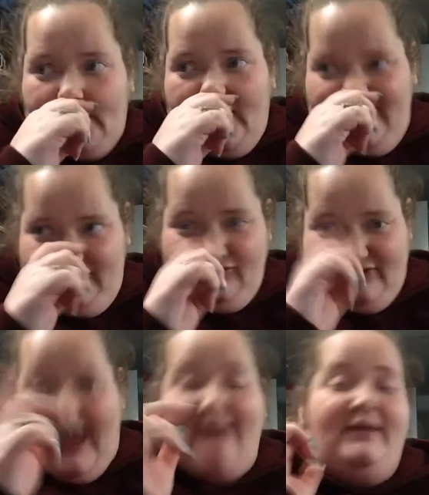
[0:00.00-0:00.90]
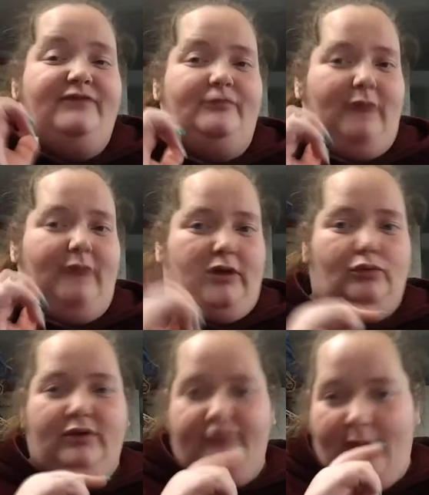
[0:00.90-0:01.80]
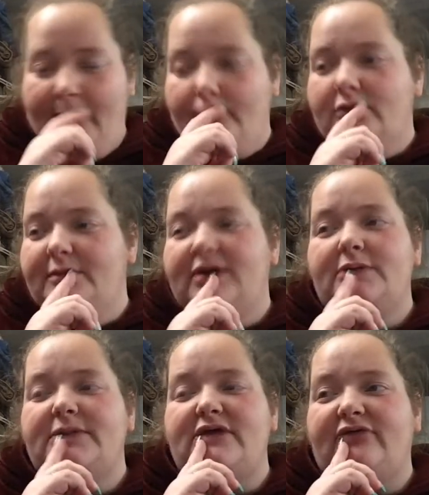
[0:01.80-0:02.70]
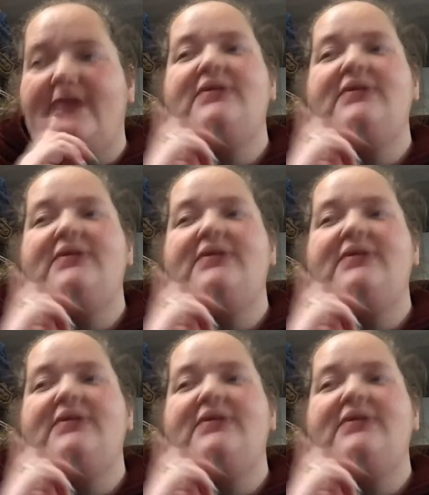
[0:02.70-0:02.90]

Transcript: It's just, I like the microwave popcorn better because I can